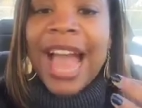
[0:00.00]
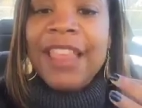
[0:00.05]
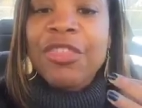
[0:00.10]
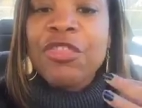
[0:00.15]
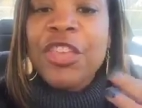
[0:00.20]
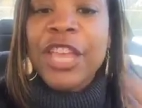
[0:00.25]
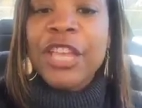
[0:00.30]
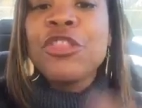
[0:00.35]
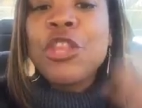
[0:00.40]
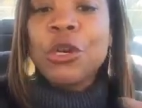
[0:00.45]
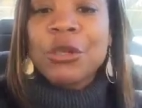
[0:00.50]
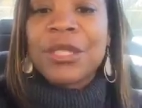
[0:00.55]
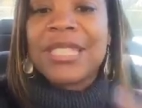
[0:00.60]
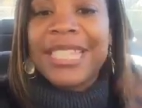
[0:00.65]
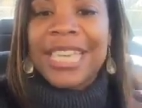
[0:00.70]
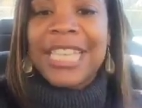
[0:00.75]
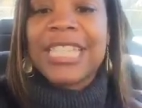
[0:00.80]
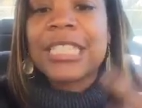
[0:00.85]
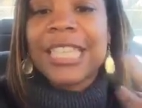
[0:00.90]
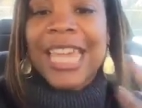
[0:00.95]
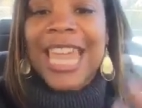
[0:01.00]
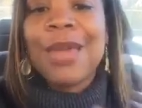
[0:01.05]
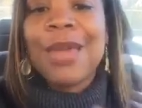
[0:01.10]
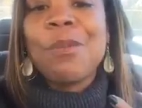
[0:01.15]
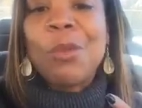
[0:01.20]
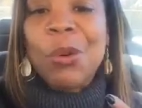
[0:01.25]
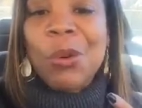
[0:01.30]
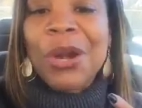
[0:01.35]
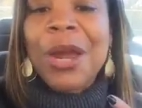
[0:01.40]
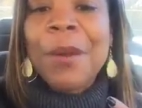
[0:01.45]
then those things
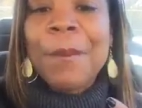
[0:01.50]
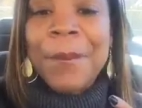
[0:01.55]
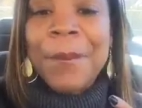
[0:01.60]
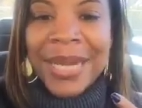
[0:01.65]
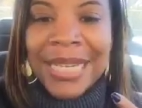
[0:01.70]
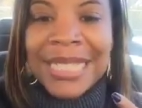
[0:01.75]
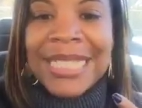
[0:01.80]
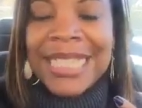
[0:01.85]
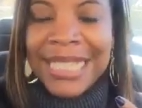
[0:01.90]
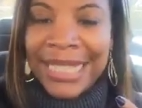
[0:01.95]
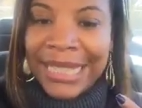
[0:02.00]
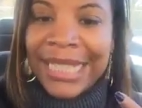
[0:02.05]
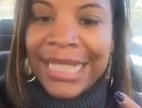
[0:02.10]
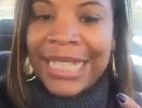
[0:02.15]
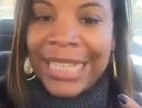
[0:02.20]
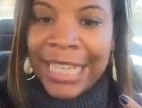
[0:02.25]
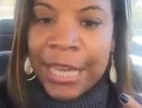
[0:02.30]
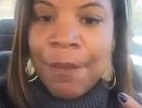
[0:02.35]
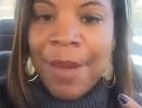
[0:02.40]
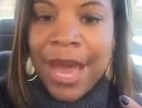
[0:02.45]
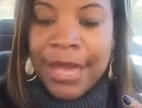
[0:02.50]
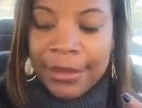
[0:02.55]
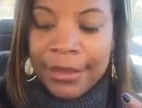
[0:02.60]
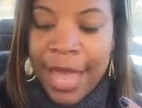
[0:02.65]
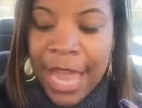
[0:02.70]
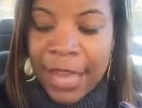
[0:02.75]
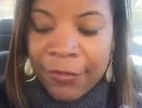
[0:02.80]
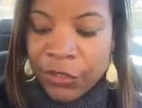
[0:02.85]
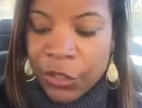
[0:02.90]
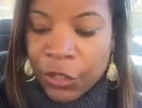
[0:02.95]
came more abundantly in my
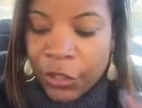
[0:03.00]
life.